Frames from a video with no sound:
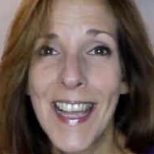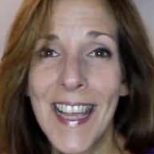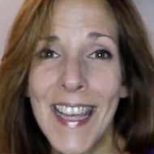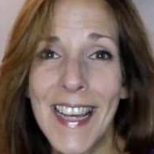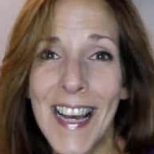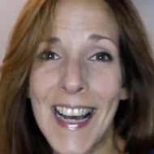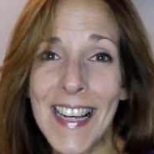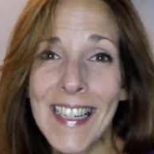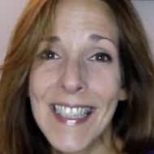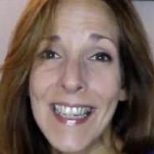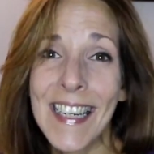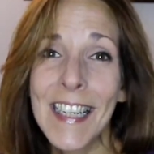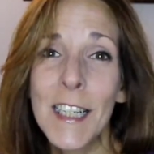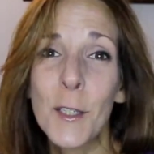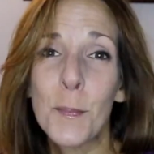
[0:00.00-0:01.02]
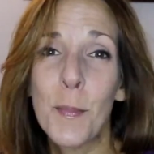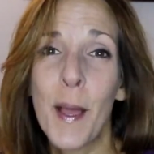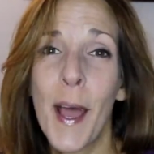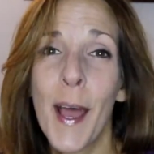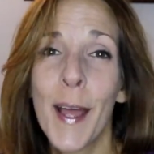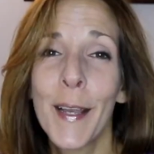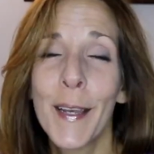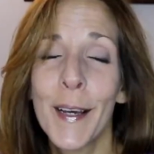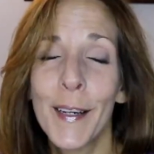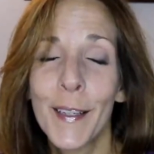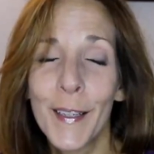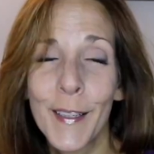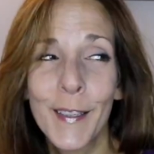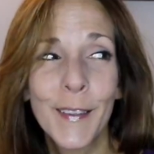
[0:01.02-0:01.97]
Hey guys, it's been
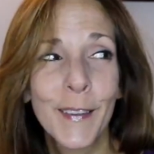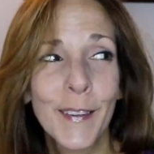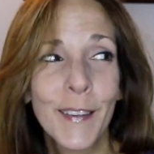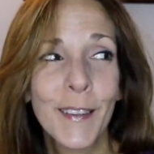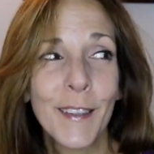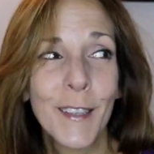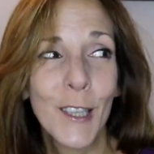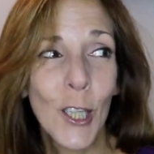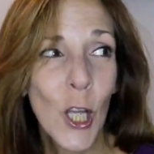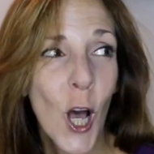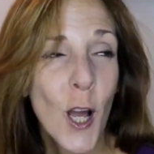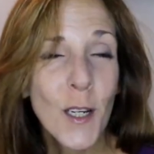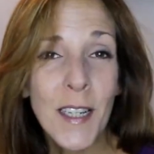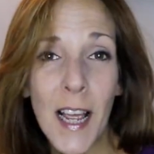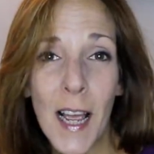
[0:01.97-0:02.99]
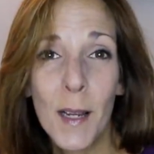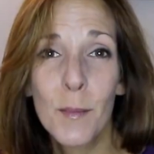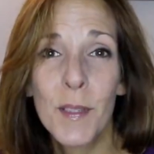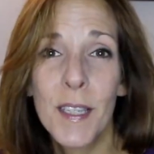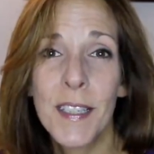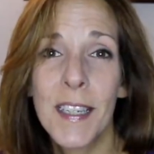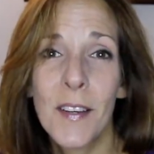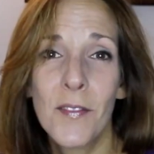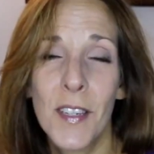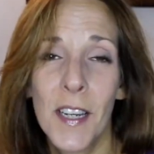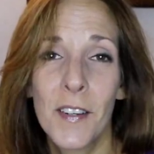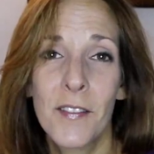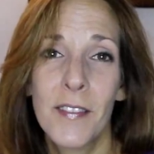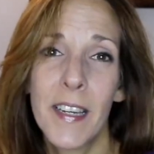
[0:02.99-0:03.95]
a long time since I've
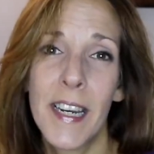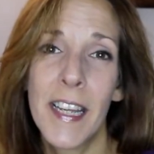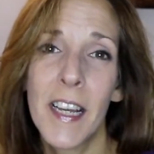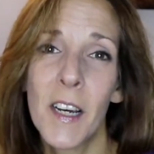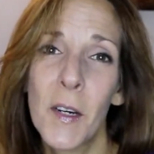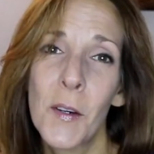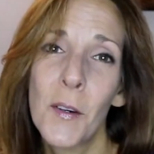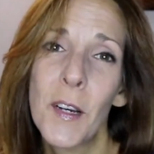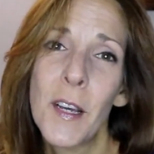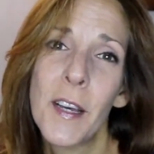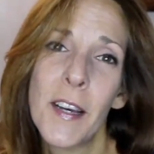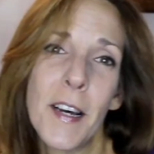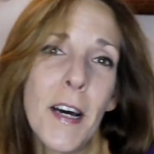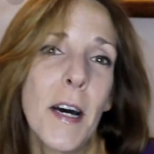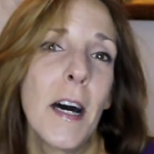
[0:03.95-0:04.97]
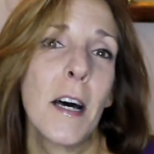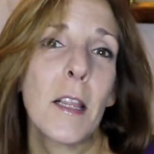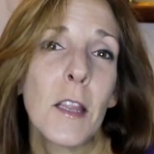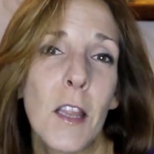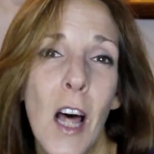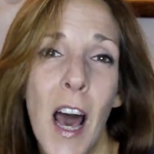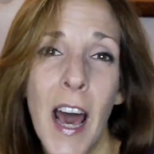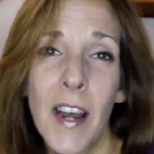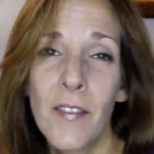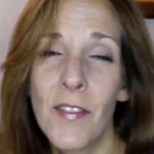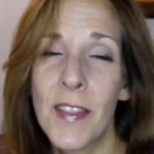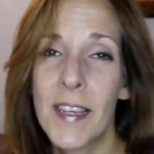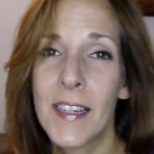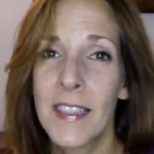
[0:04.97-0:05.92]
done a video. A lot of
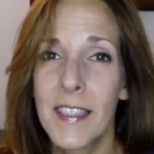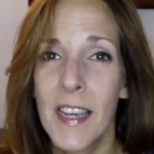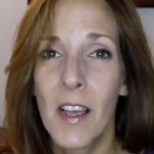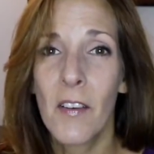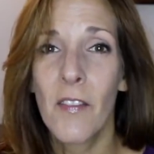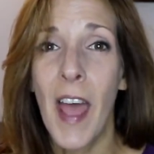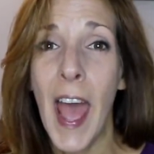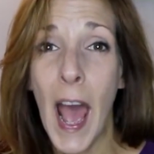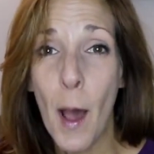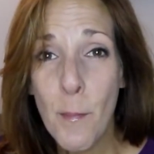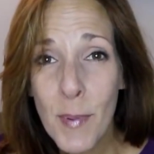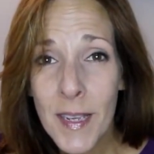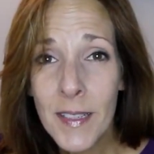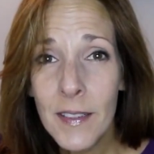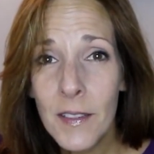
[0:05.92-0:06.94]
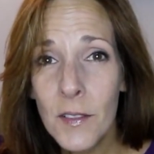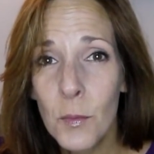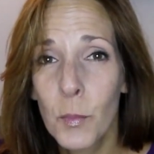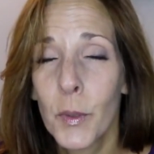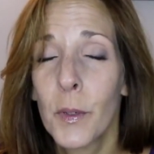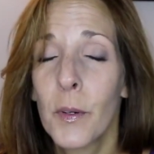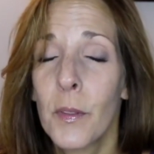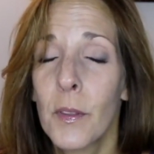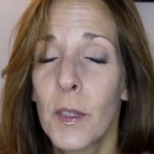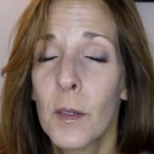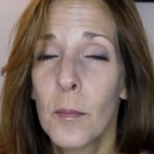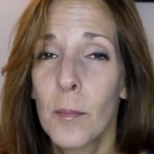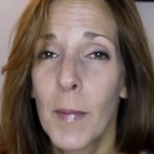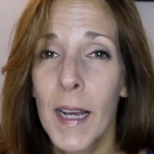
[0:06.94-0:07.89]
things have happened, both
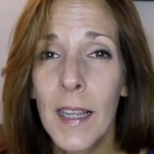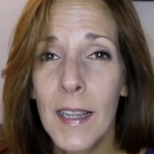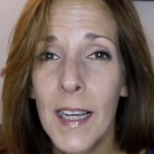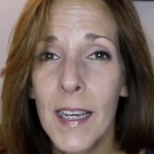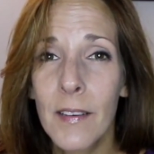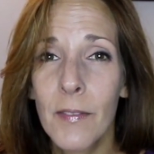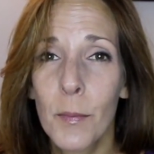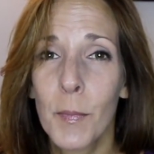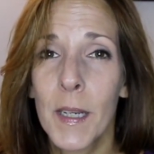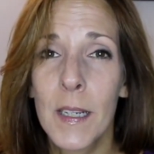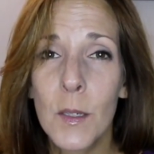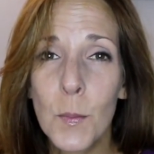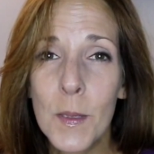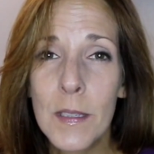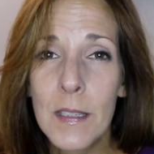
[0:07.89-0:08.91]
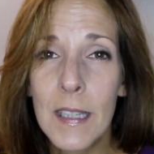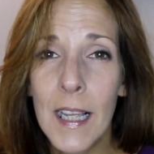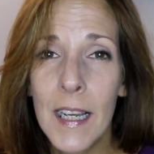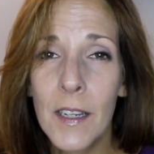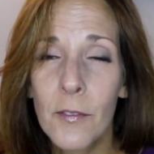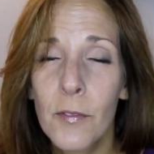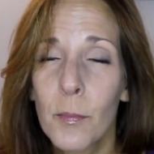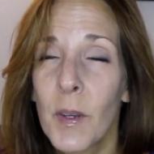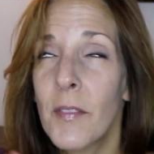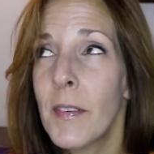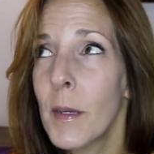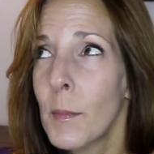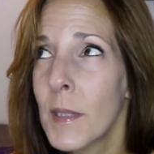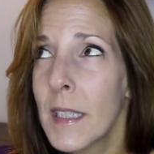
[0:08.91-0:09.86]
in my life and my husband's life, my
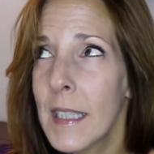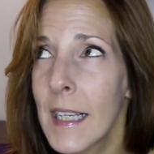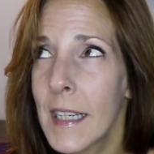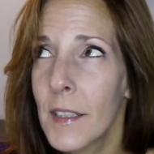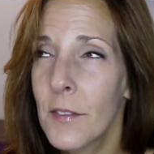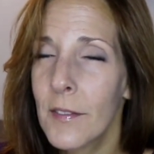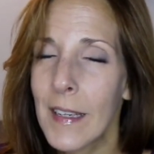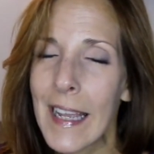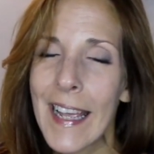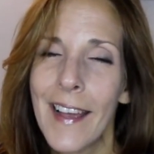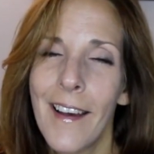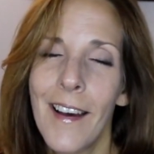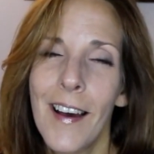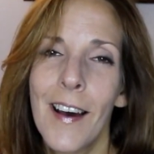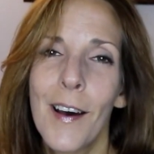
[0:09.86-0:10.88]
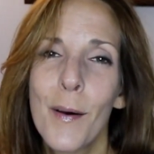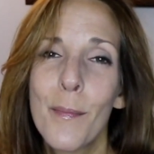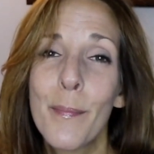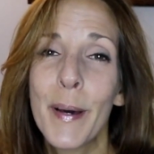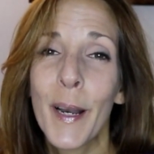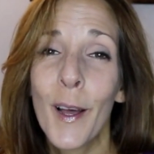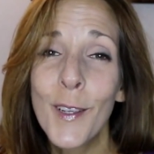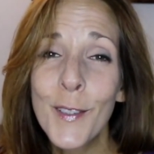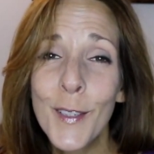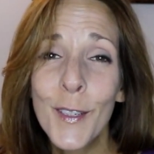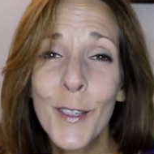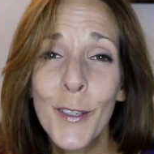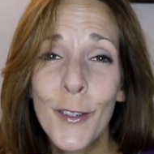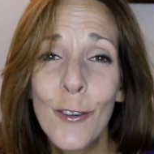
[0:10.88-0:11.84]
family's life, um, but
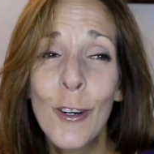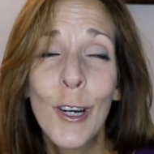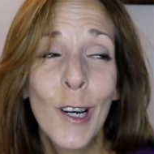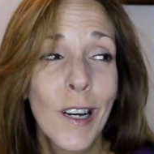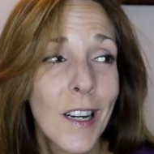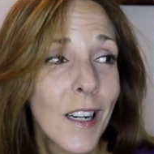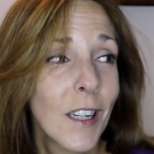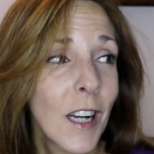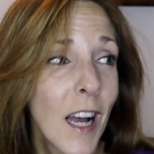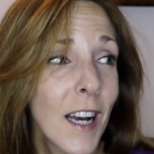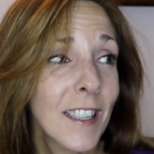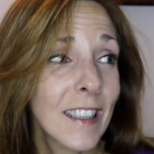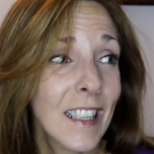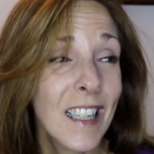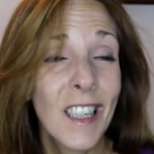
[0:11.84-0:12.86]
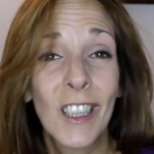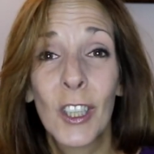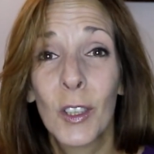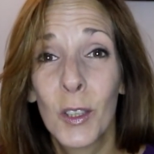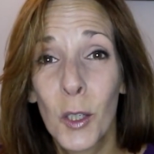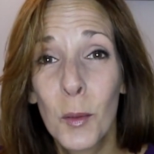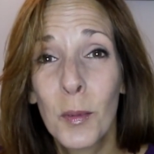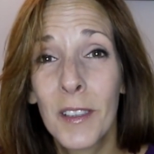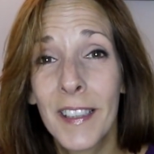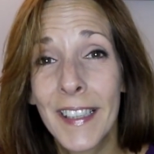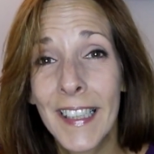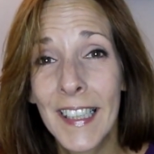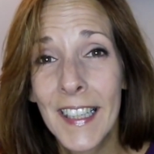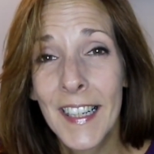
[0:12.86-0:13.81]
also uh, kind of
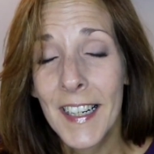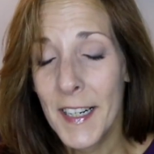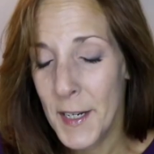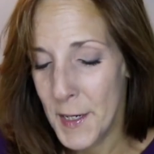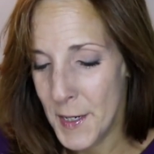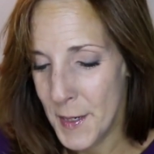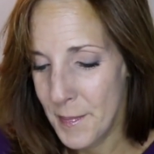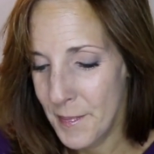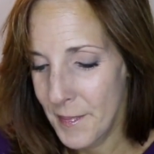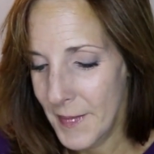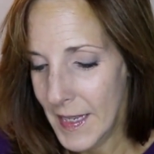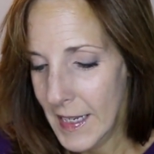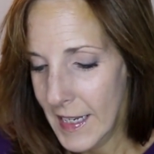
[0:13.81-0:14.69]
globally. Um,